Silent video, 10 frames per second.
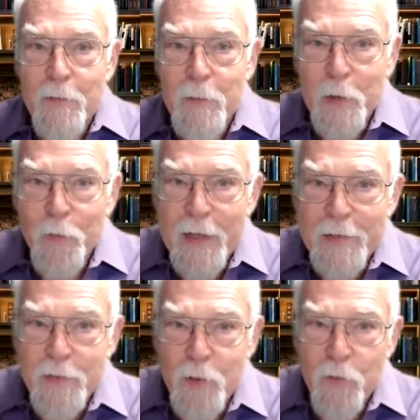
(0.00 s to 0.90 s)
it'd be
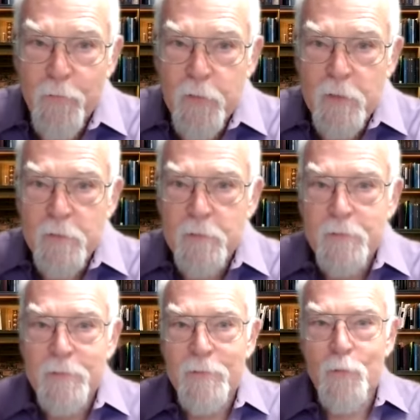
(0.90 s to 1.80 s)
great, you know, for
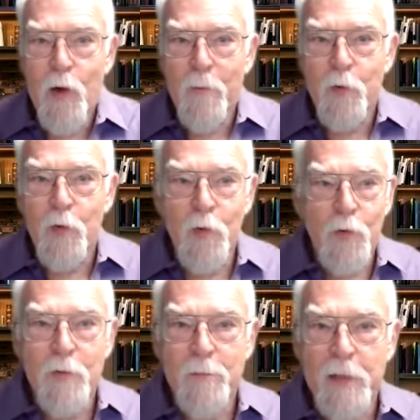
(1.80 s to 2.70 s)
Robin
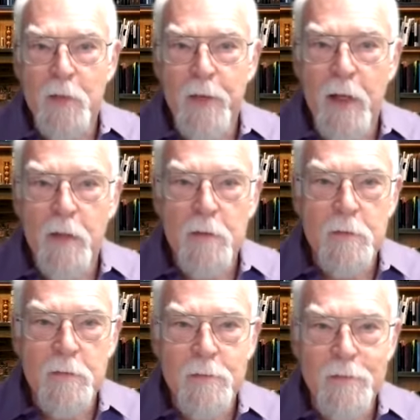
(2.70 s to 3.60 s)
Hood or Peter Pan
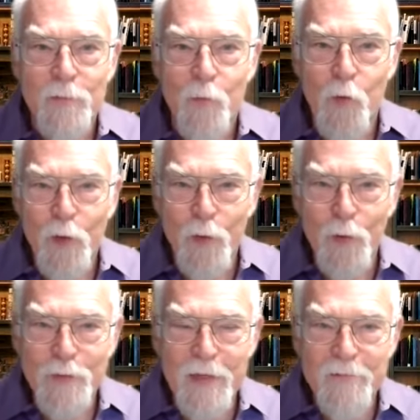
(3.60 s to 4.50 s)
or one of
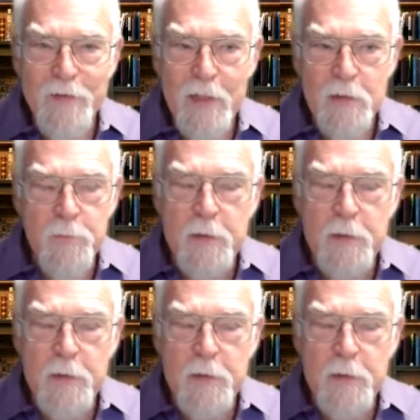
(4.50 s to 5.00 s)
those lifestyles.